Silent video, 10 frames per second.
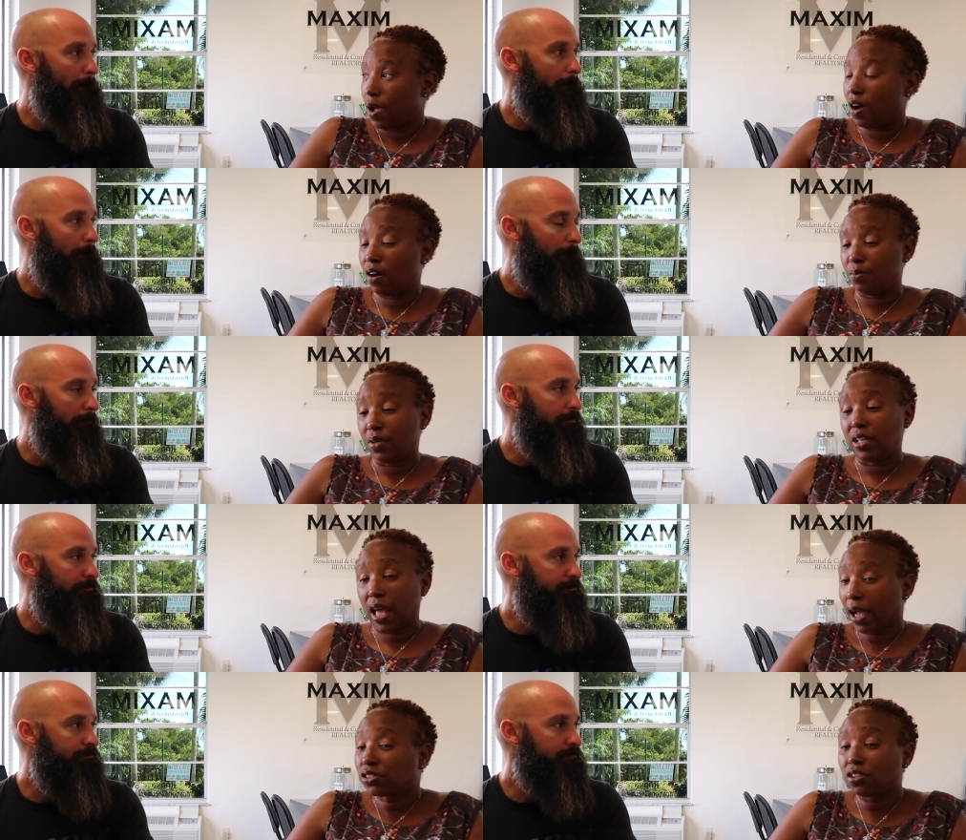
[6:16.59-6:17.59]
Speaker 1: Um, and
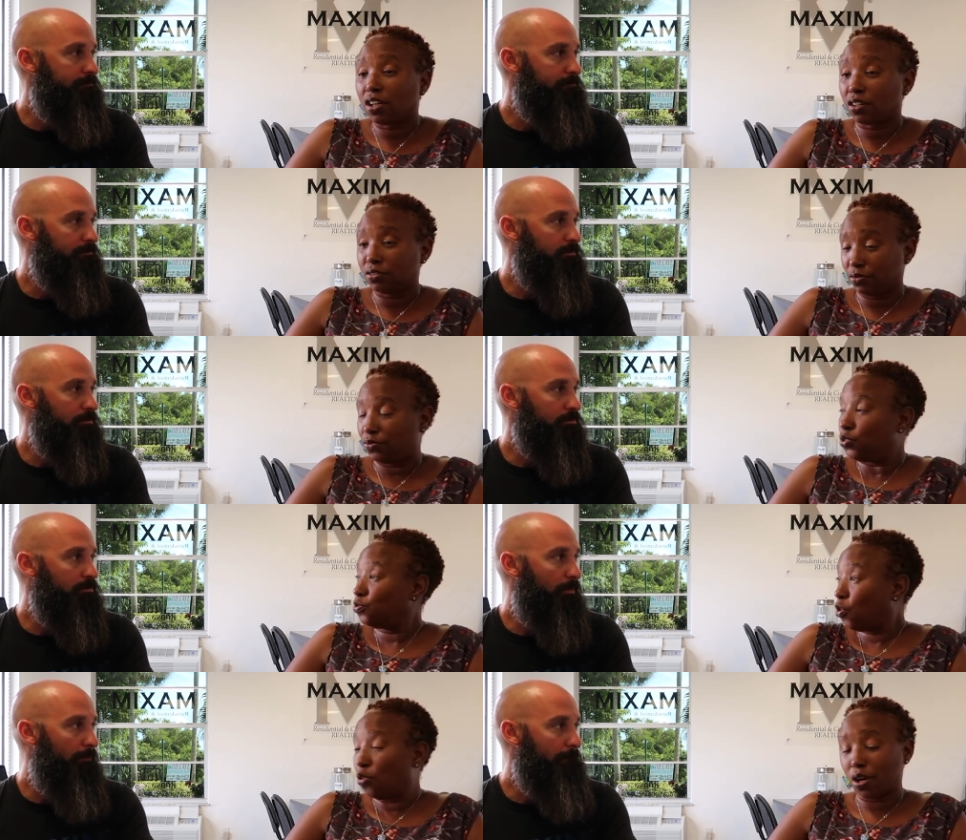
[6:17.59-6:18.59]
actually there are a few
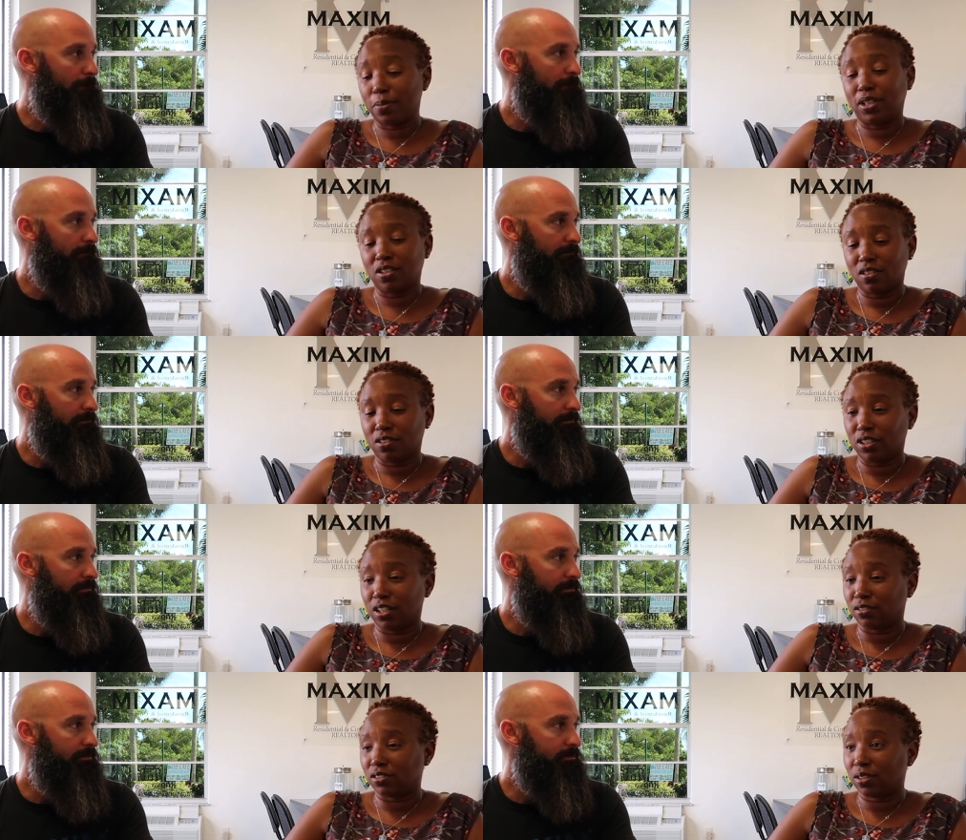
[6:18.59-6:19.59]
more. I mean, you know,
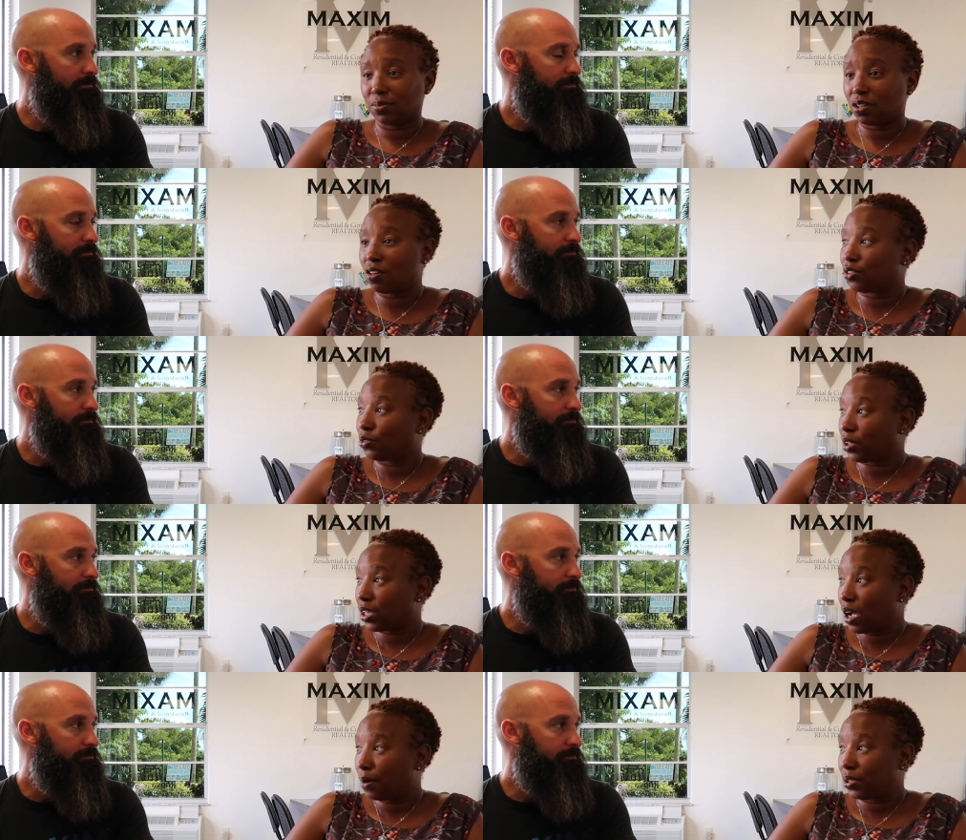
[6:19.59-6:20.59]
there's something called
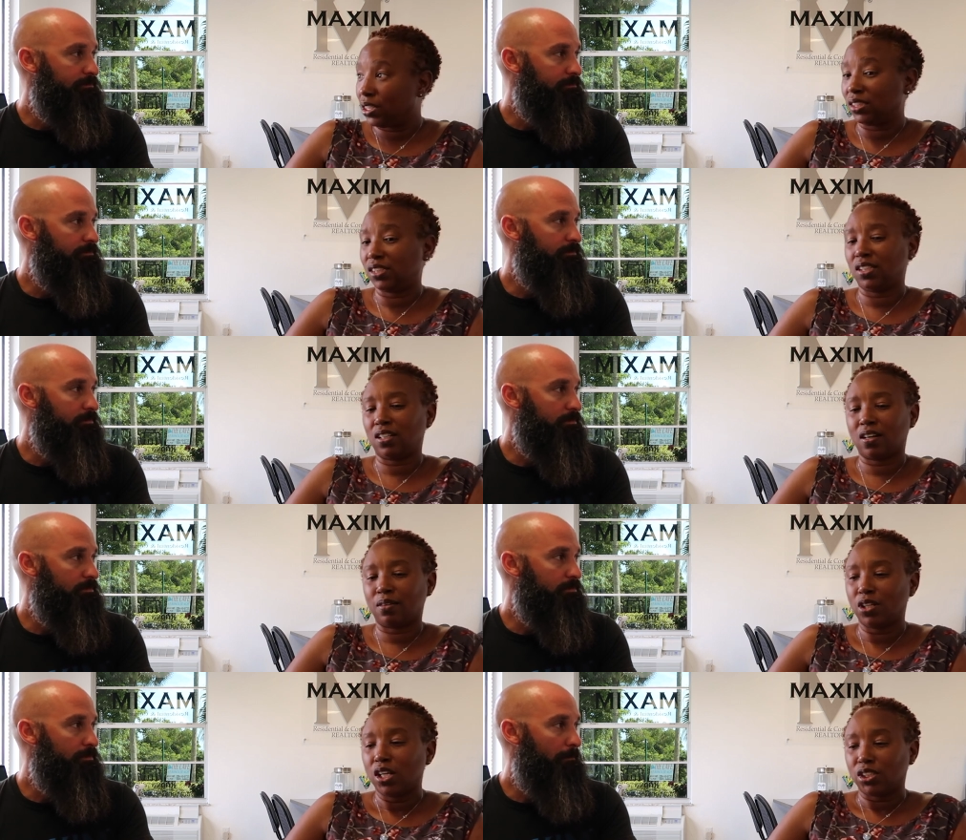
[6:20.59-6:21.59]
direct competency.
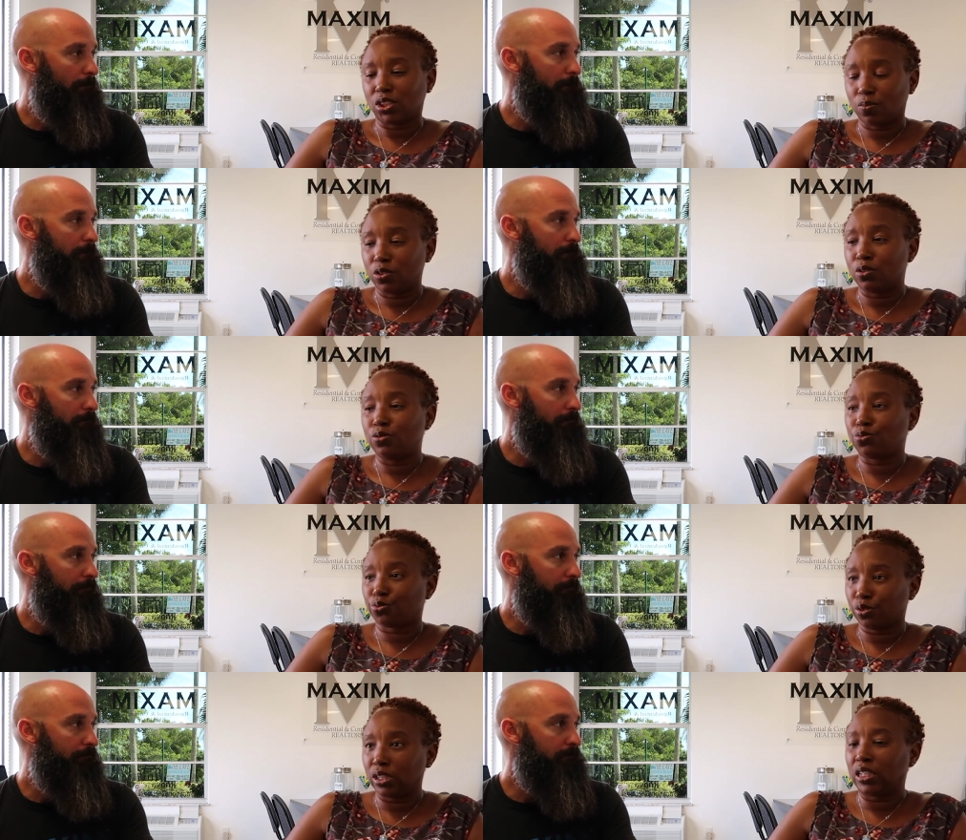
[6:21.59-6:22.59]
Um, someone who's
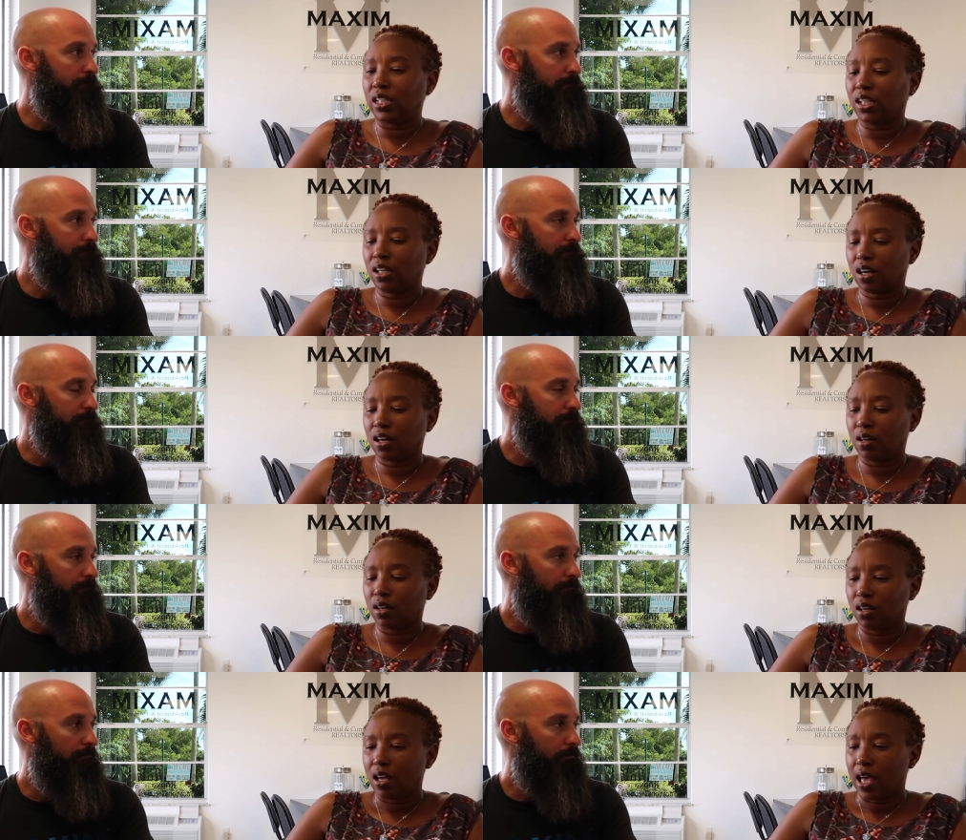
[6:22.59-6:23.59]
really
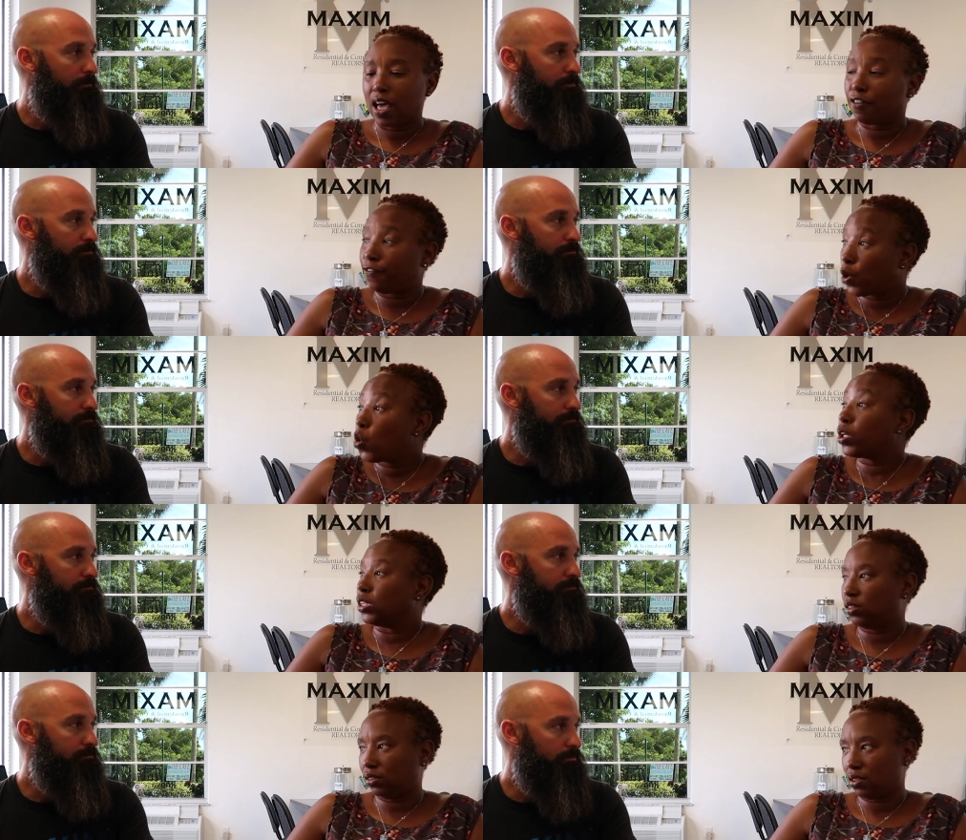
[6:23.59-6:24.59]
uh, had a
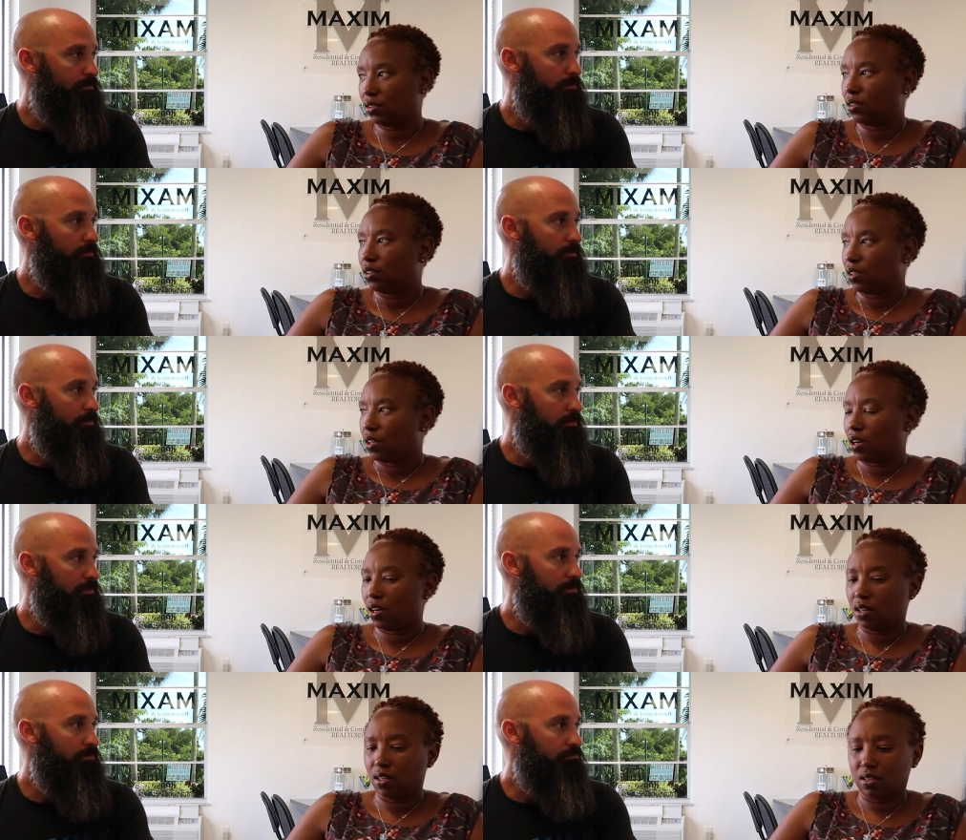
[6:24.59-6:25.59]
focused
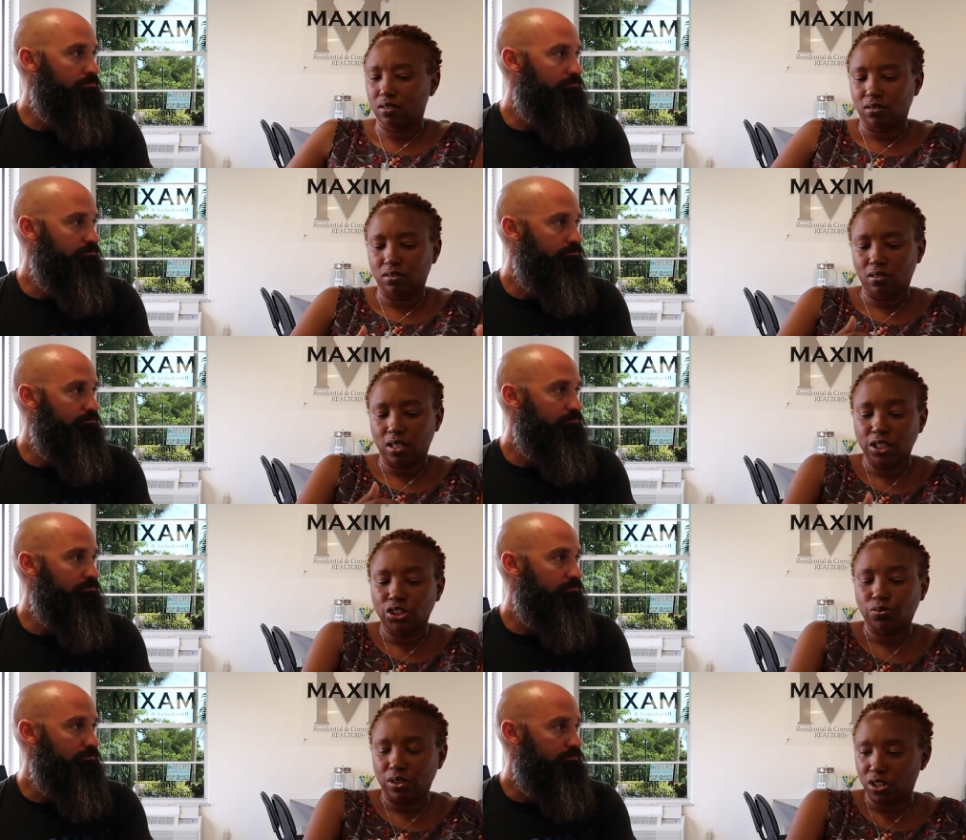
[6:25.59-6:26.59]
uh,
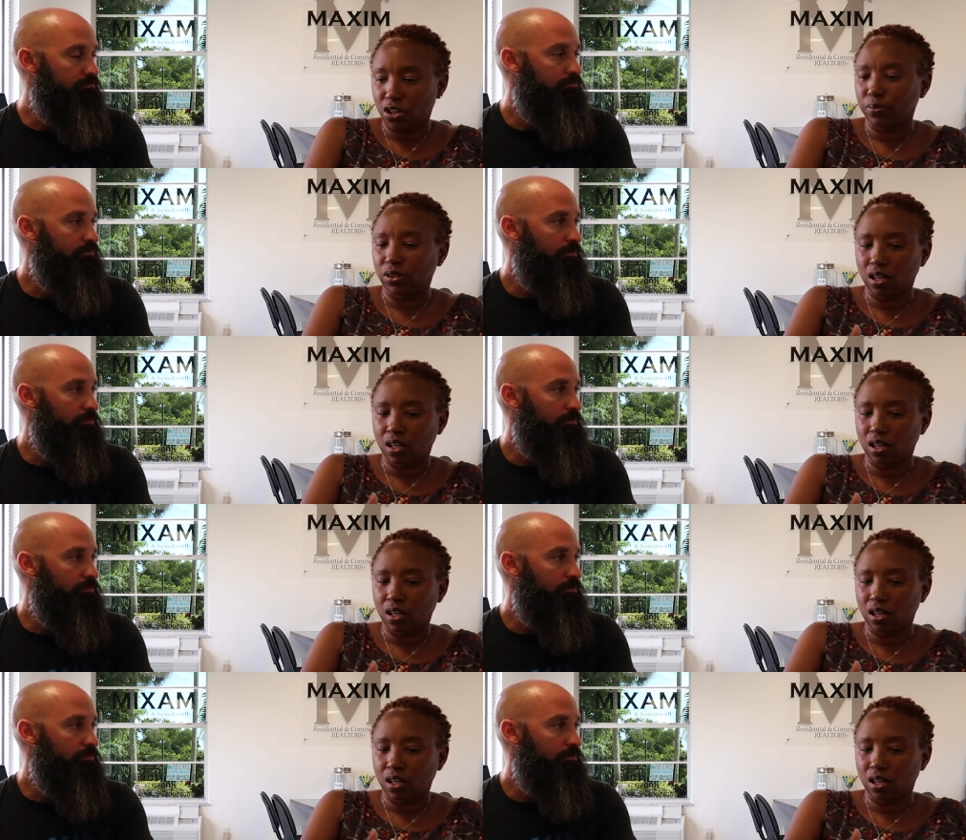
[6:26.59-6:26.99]
history in terms